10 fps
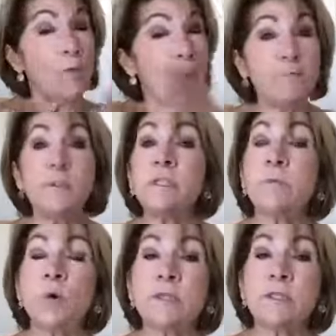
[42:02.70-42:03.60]
office
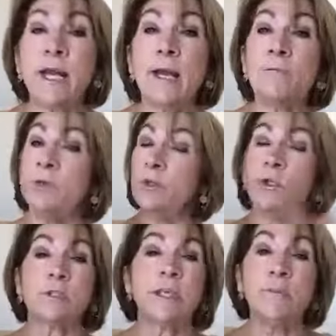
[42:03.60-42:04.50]
supports them. They're in
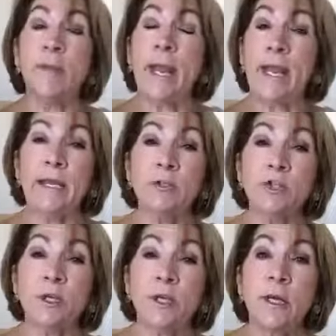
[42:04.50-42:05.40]
your team
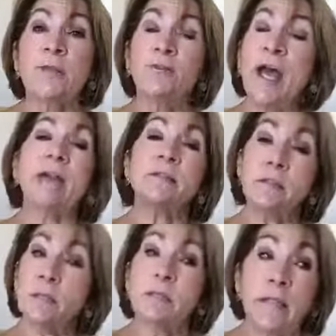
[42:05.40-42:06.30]
page. That's
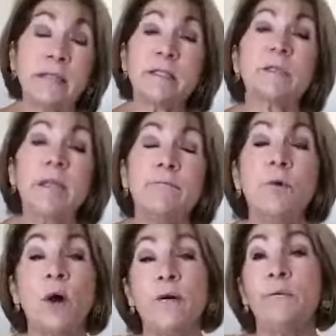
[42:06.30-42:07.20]
the, that's the
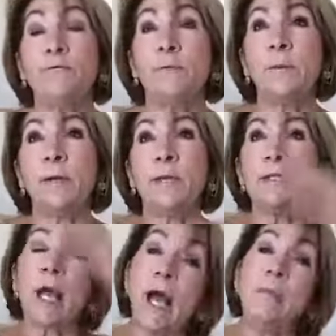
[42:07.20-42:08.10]
level of
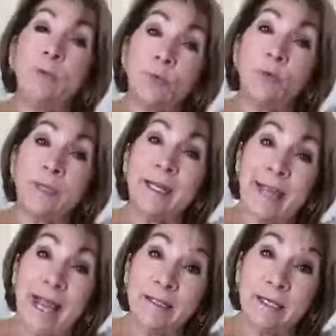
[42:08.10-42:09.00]
time you really
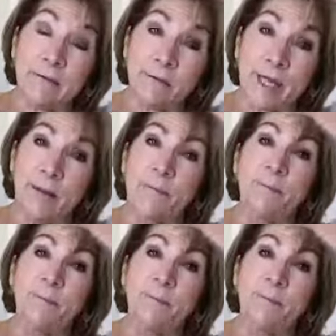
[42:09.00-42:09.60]
can give them.